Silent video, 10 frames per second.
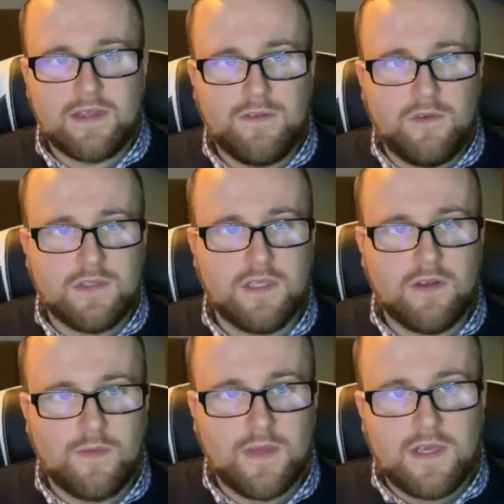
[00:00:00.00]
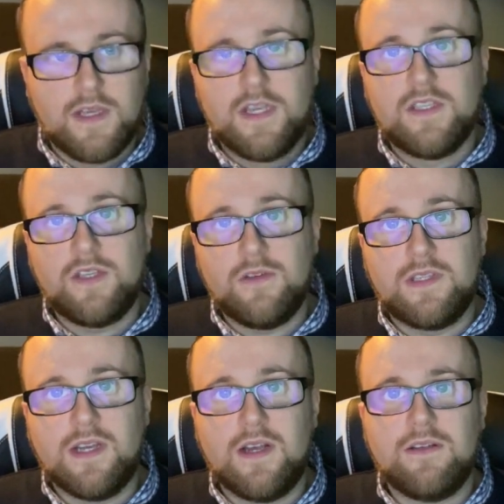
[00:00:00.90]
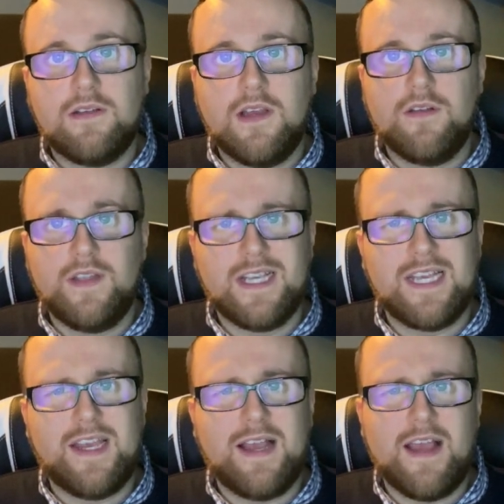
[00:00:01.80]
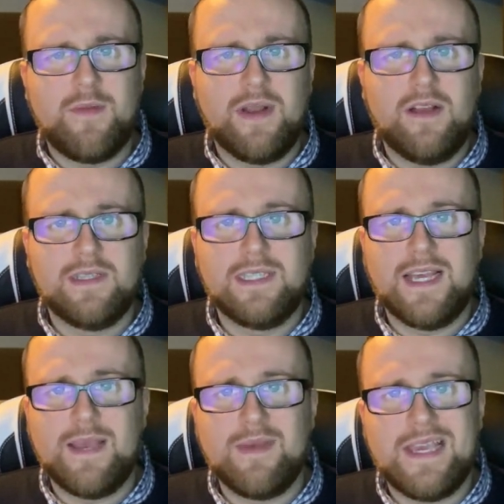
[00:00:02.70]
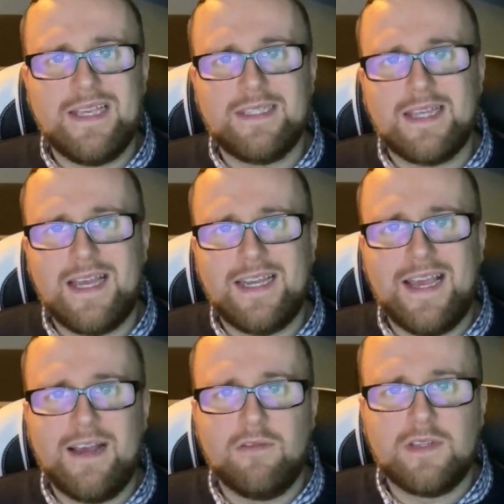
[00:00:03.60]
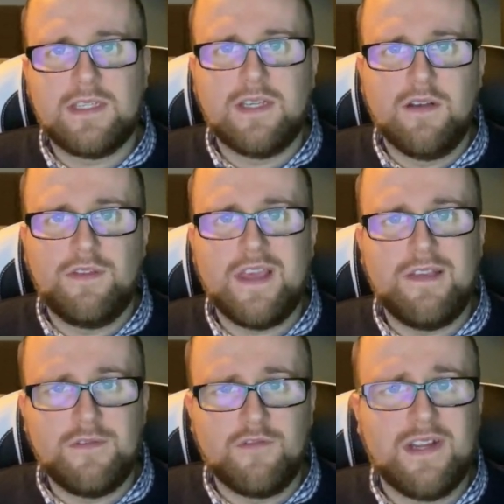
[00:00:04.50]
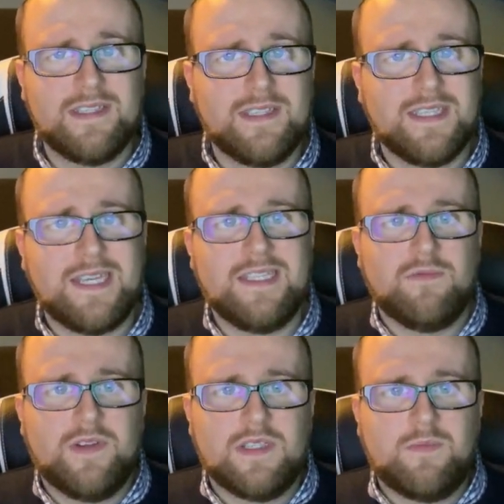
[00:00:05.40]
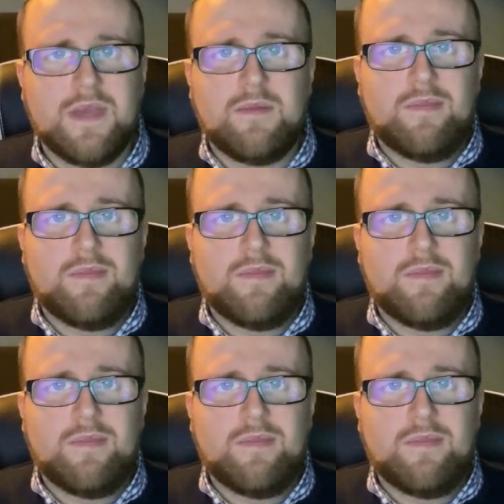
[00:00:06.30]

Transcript: They've also got Suter, I think that's how you pronounce his name. He's sadly out, I think, for the rest of the season, which is a big